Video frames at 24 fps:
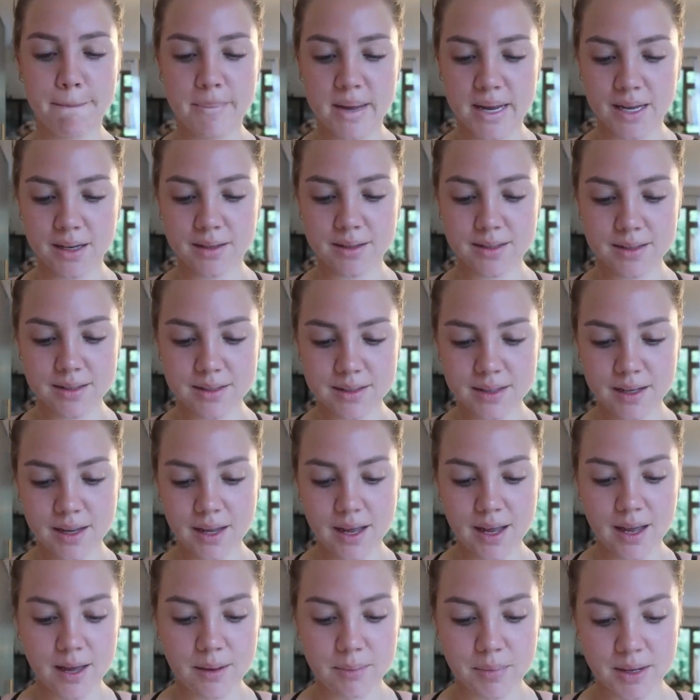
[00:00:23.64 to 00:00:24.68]
bits,
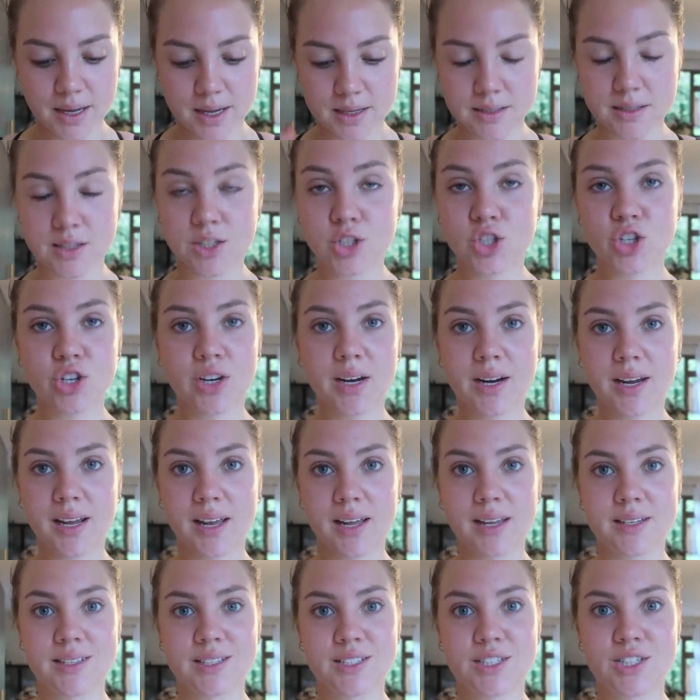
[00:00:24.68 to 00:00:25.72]
because the
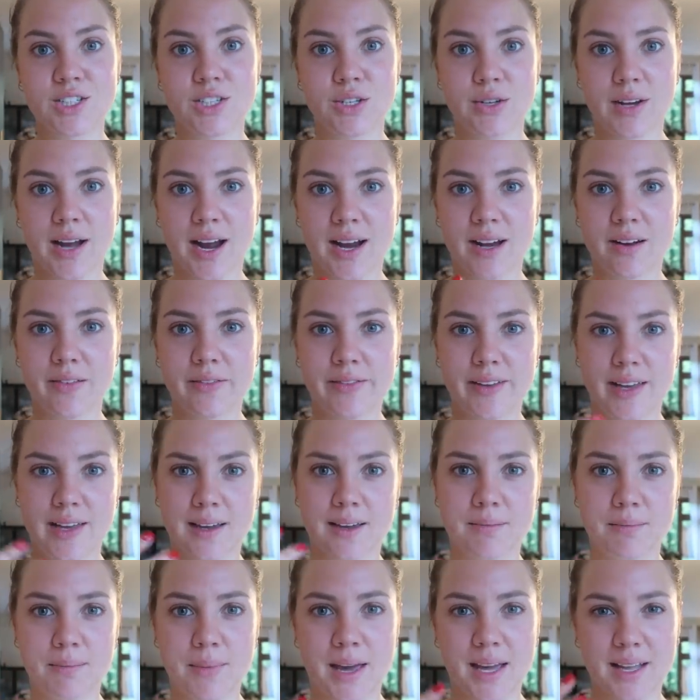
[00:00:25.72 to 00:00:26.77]
trick is to kind
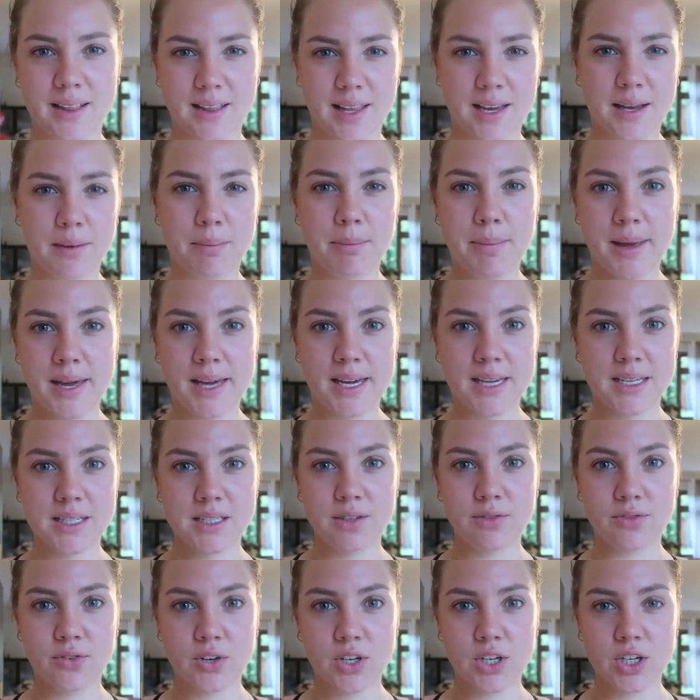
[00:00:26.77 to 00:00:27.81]
of make like a
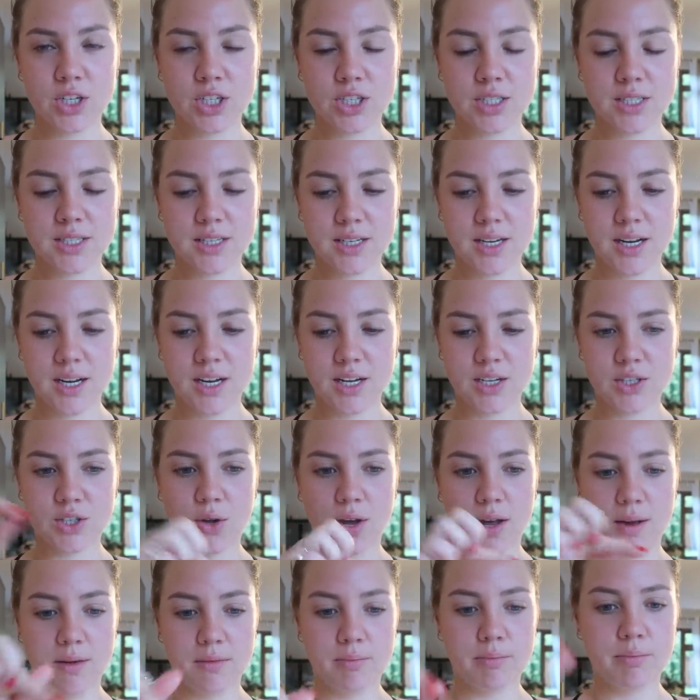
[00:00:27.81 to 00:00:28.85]
paste first.
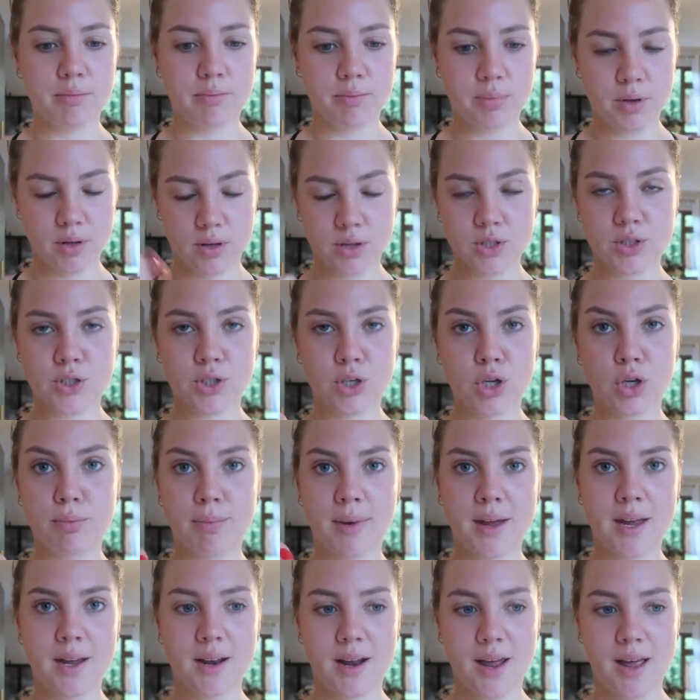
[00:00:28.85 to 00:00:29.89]
So I put the
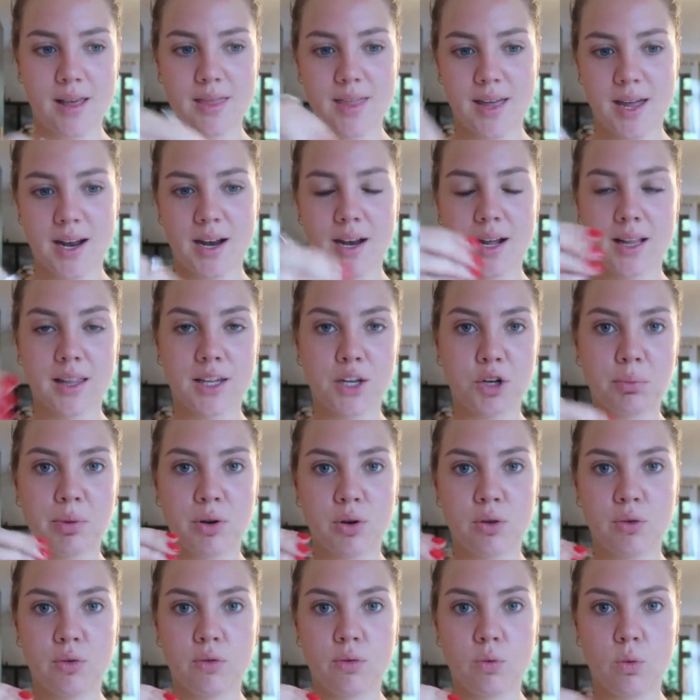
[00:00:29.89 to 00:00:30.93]
scoop in and then a little
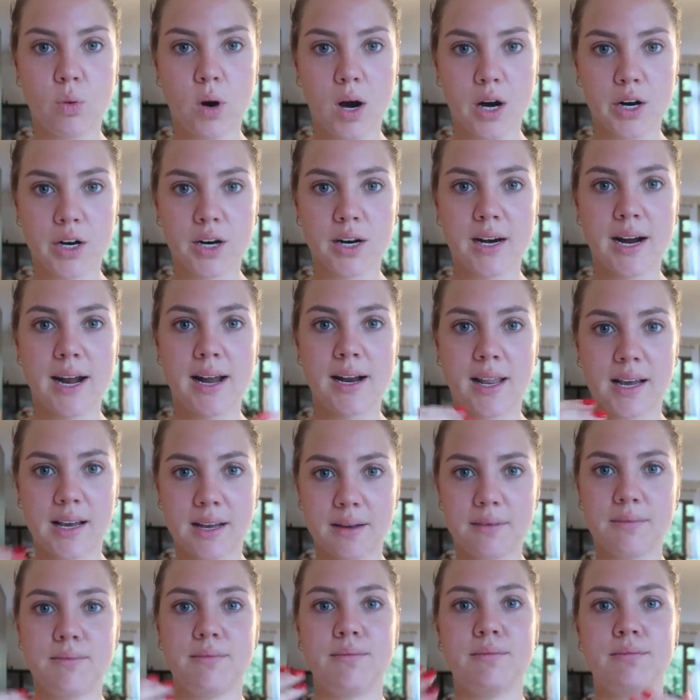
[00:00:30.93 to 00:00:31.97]
bit of water and
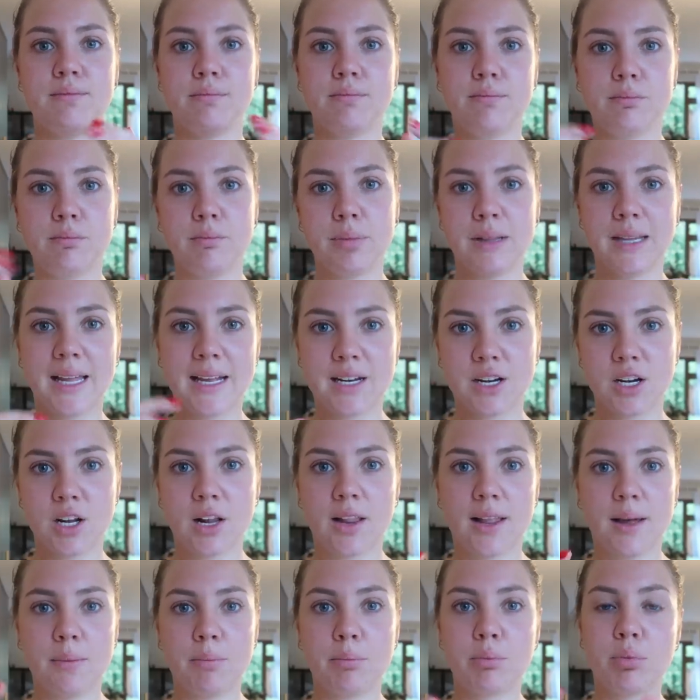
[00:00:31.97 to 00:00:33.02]
like blend it
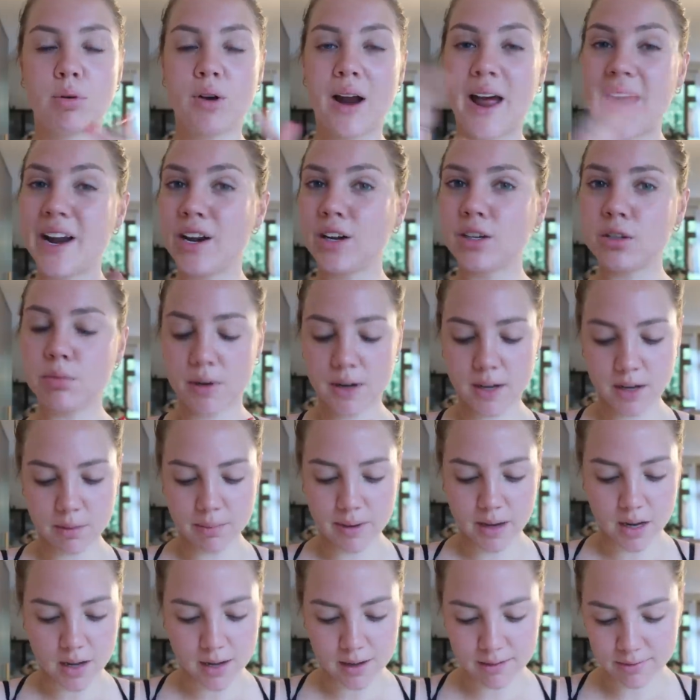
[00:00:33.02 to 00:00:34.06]
all up prior to putting in
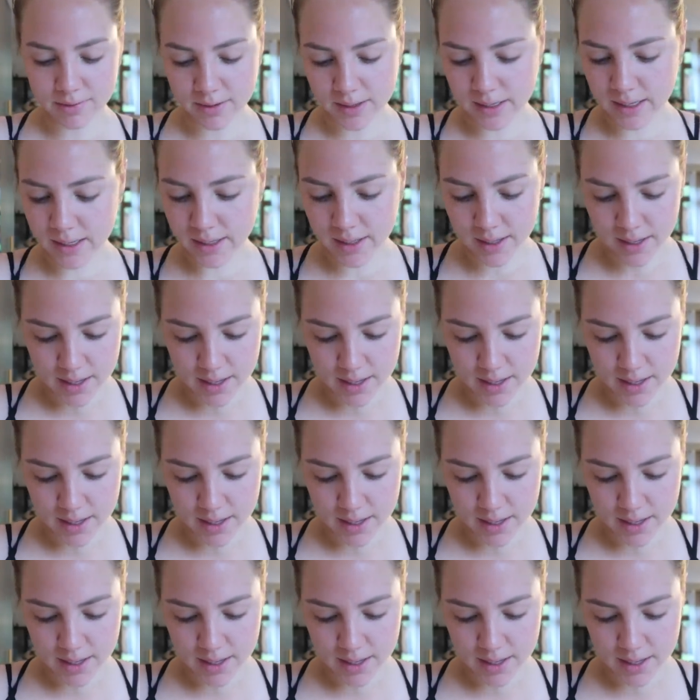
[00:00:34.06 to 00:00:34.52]
my coffee.